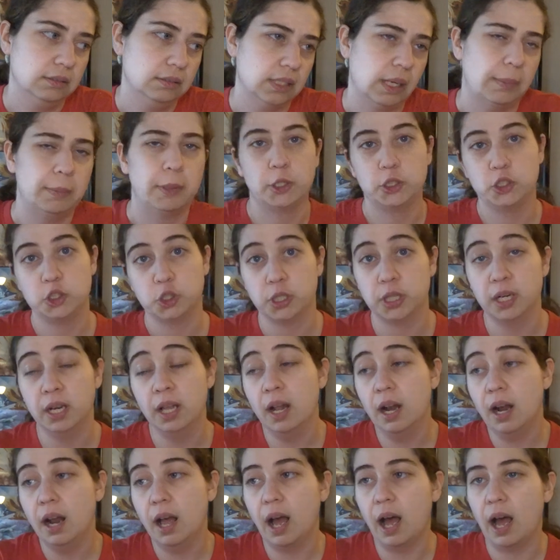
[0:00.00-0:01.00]
I'm not sure. Or
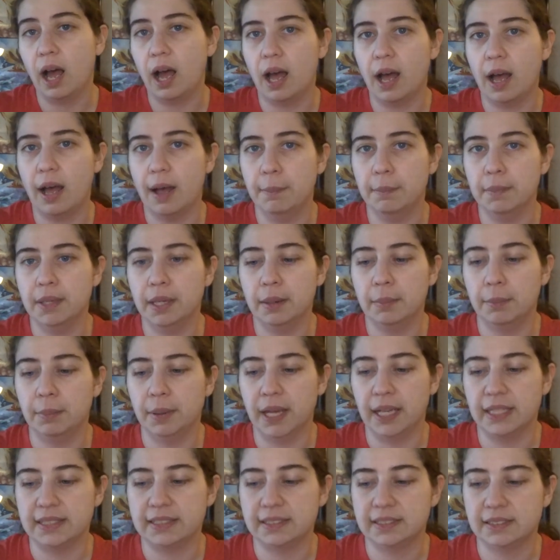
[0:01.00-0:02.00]

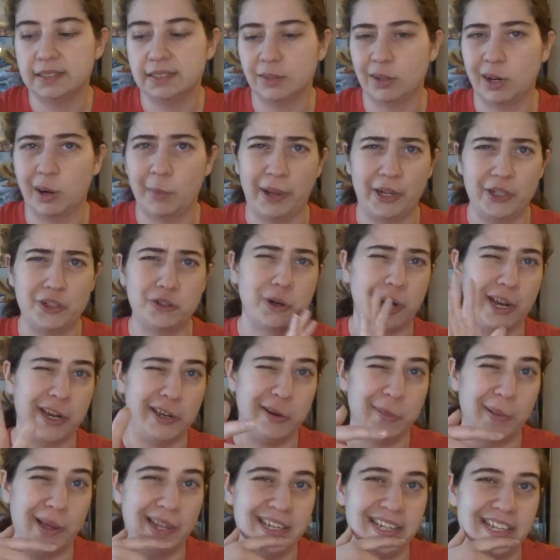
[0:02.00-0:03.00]
I might try
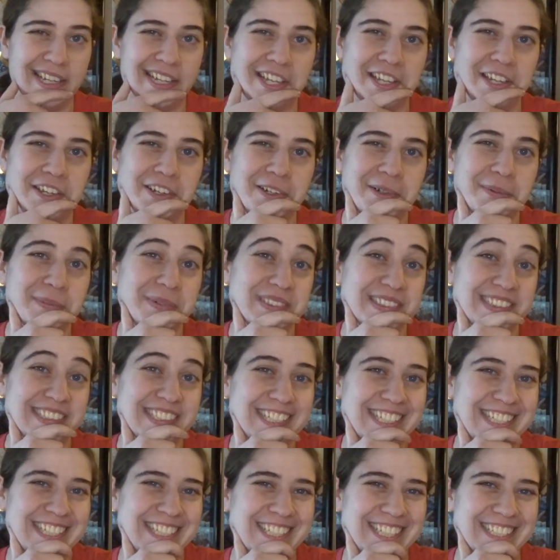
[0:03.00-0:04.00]
a new ending here. We'll
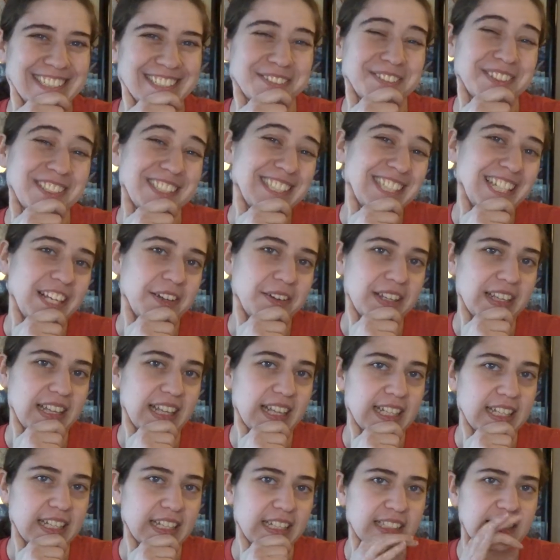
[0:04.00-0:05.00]
see. We'll see how I
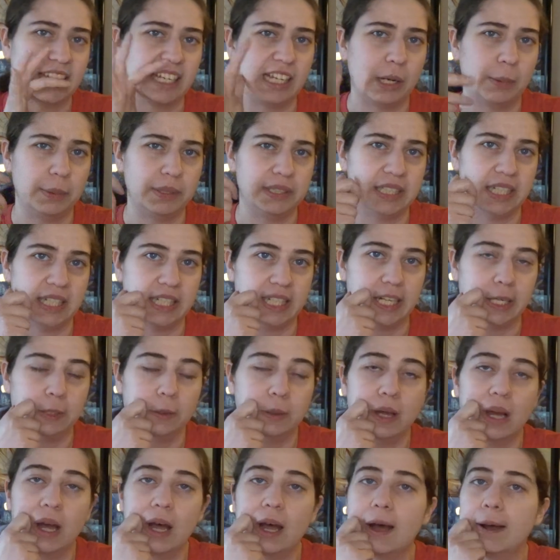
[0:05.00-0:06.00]
like it, because I can always cut it
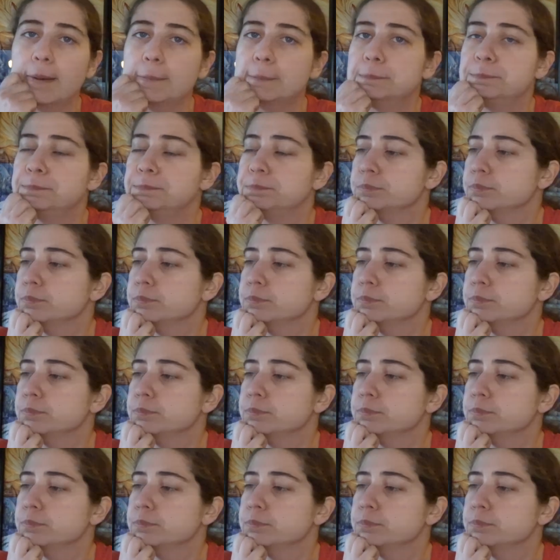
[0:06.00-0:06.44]
out.